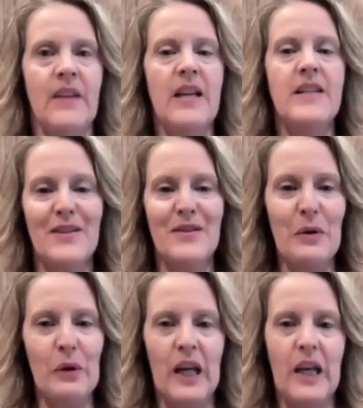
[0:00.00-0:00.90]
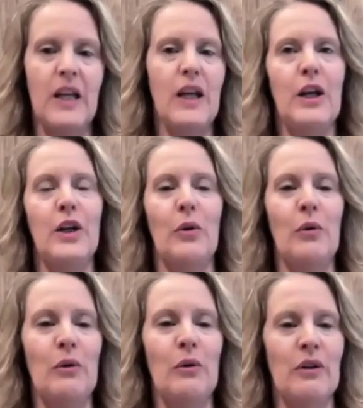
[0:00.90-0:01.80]
dislocated
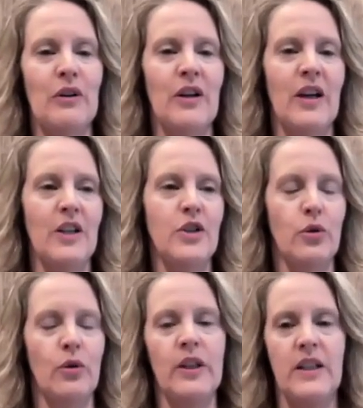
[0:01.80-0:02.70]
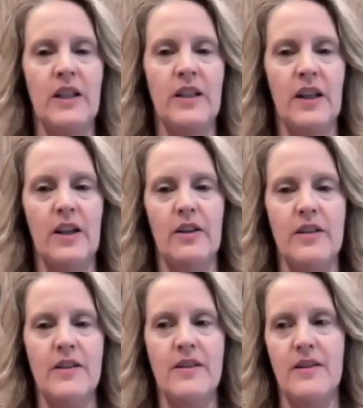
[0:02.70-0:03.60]
or a joint in there
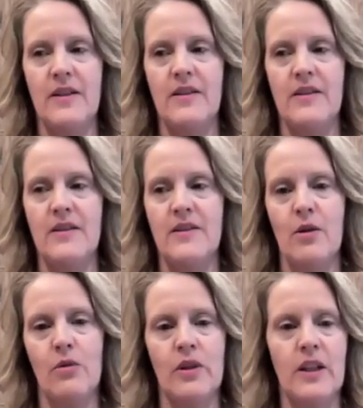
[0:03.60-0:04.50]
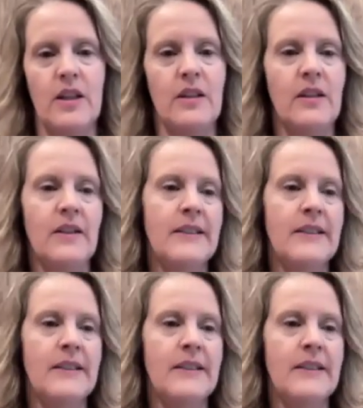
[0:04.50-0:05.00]
is totally